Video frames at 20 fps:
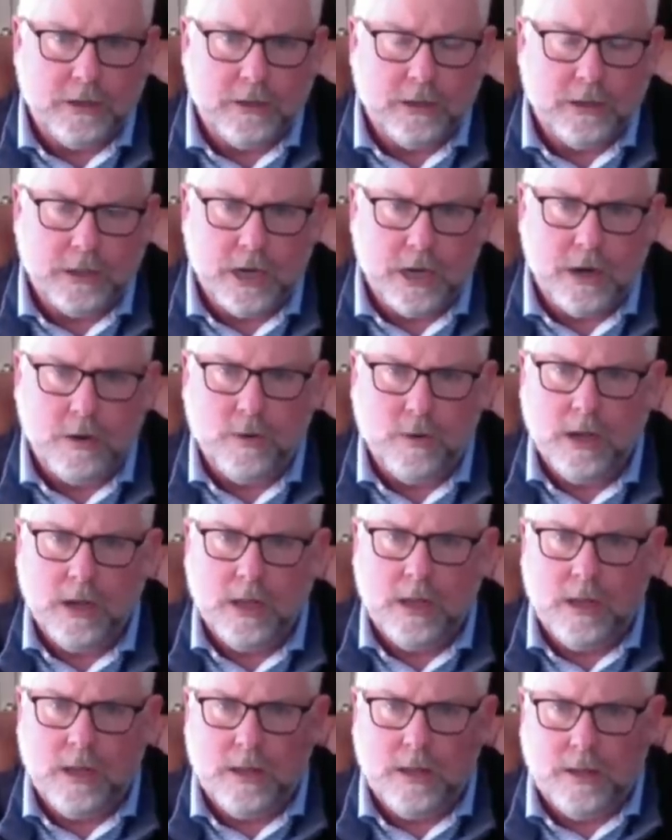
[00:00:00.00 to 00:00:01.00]
So
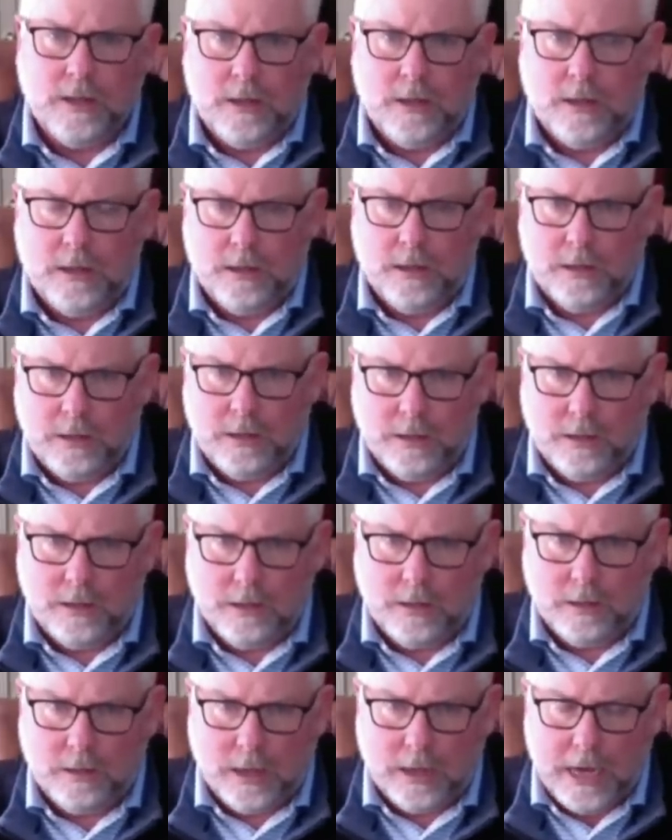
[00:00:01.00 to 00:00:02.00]

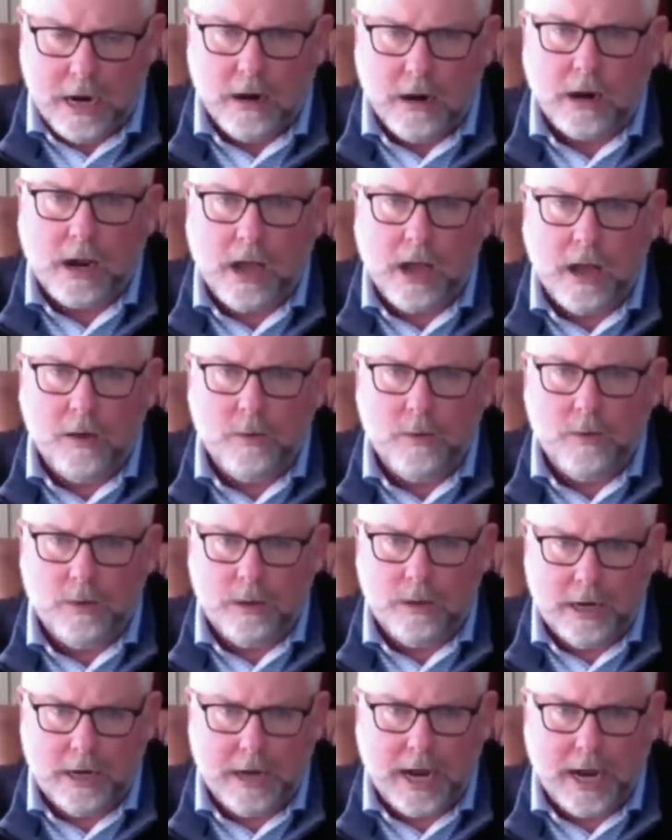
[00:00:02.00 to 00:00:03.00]
a year ago,
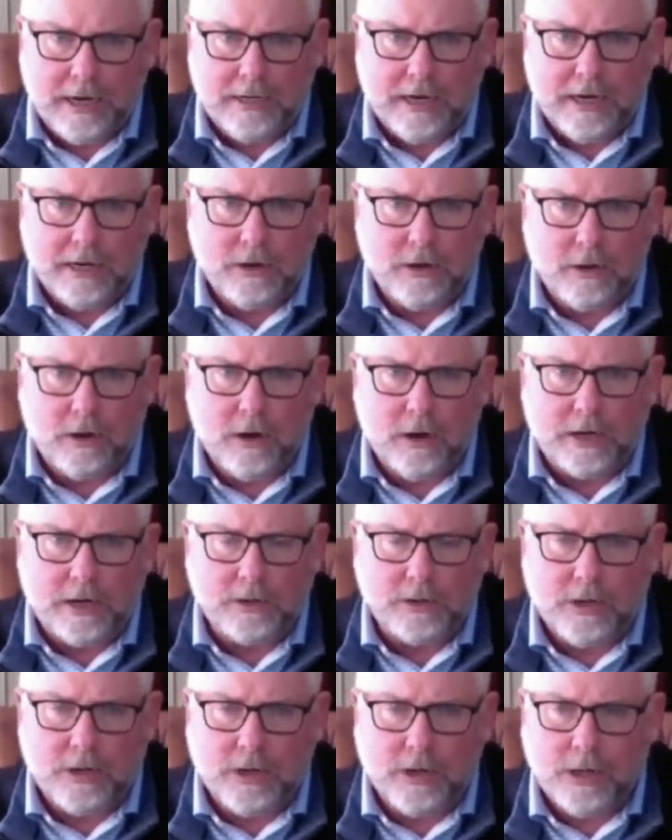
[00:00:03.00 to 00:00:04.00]
at 19 to
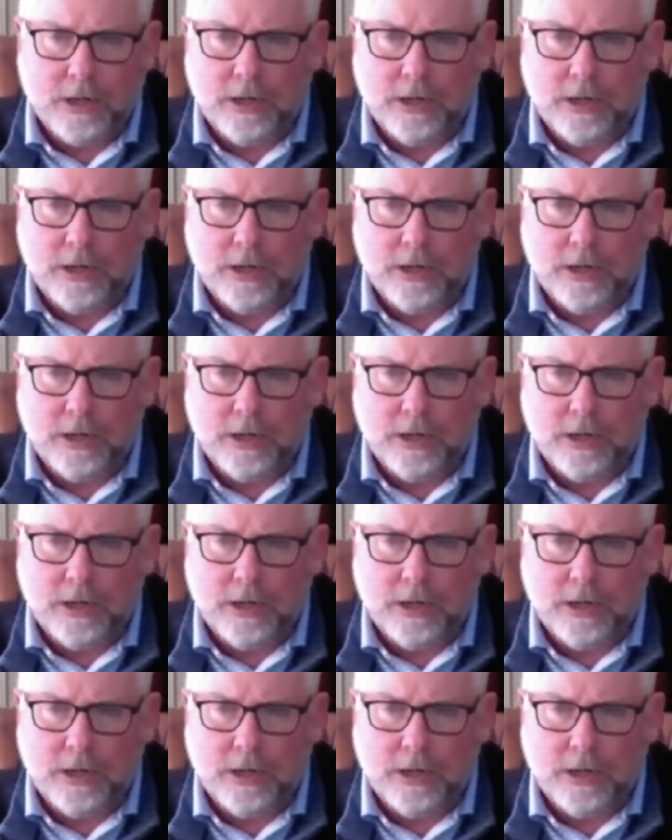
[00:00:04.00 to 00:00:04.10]
earnings,